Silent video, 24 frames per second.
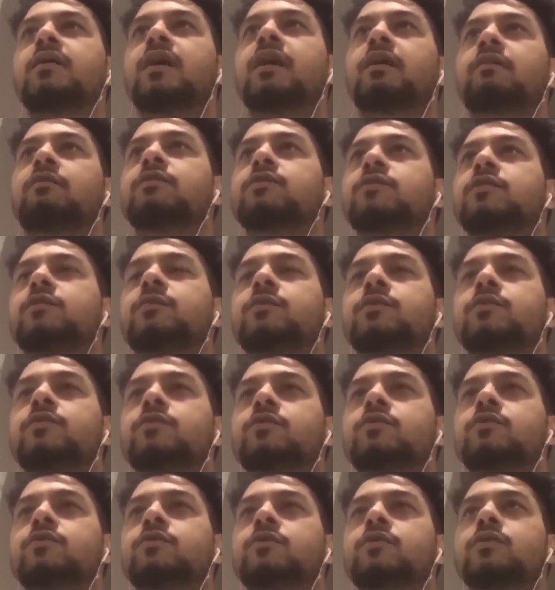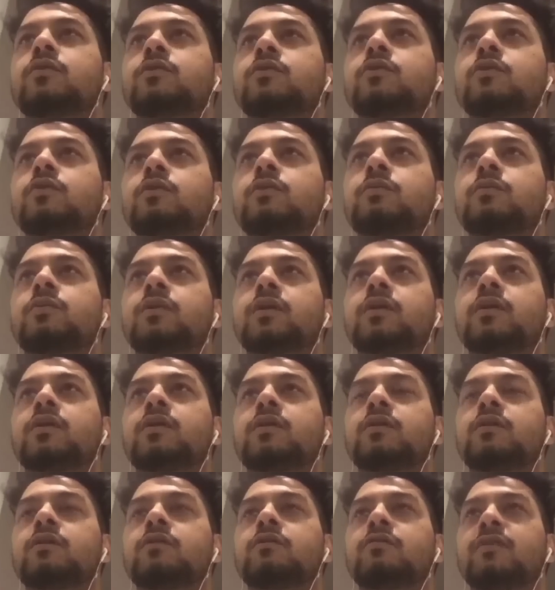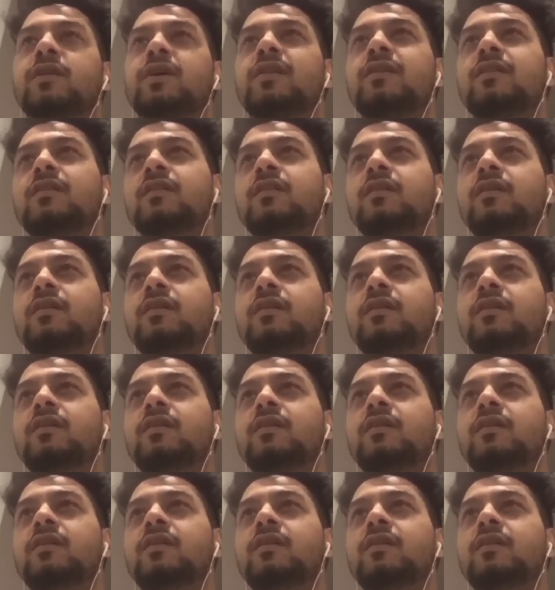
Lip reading: I was able to do it pretty well.